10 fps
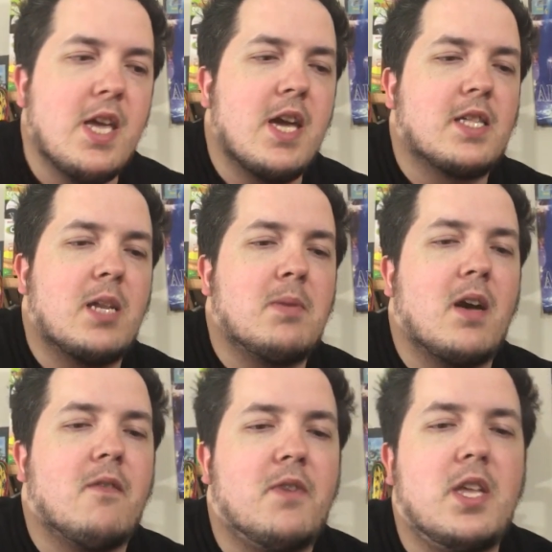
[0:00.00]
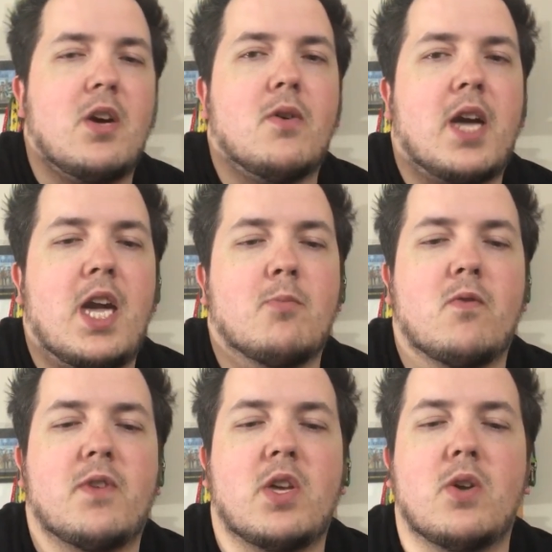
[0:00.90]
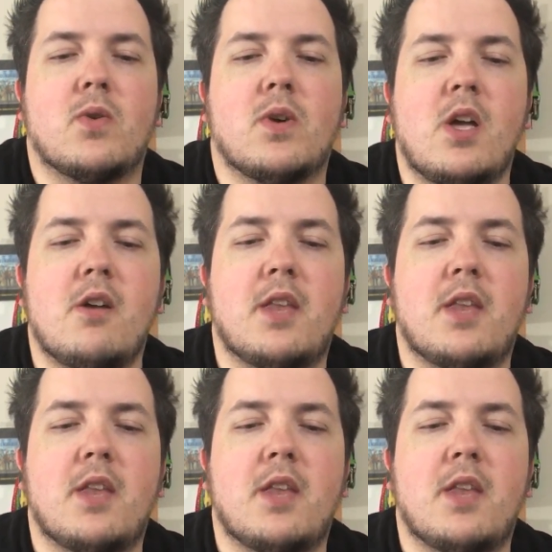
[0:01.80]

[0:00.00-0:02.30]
is going to be a video game review.